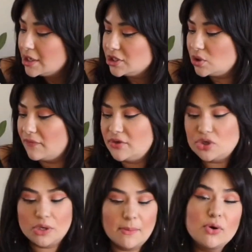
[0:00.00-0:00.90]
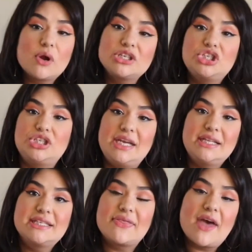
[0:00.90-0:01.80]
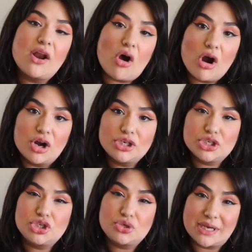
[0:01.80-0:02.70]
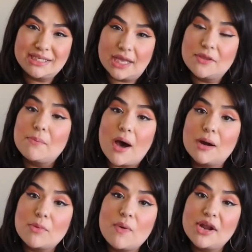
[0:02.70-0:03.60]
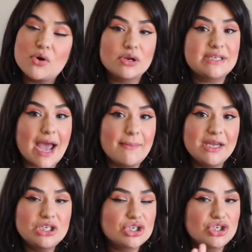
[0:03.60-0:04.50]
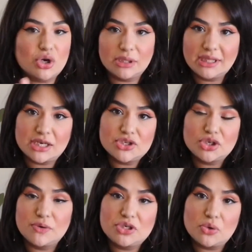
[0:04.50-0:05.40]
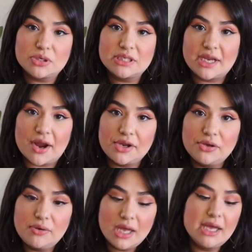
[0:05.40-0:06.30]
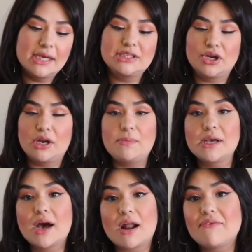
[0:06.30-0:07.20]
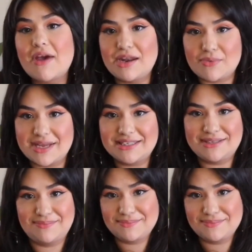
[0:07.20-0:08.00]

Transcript: So if you do come across jeans that are distressed at the bottom already or damaged, don't let that discourage you or scare you because they're gonna be cut off anyways.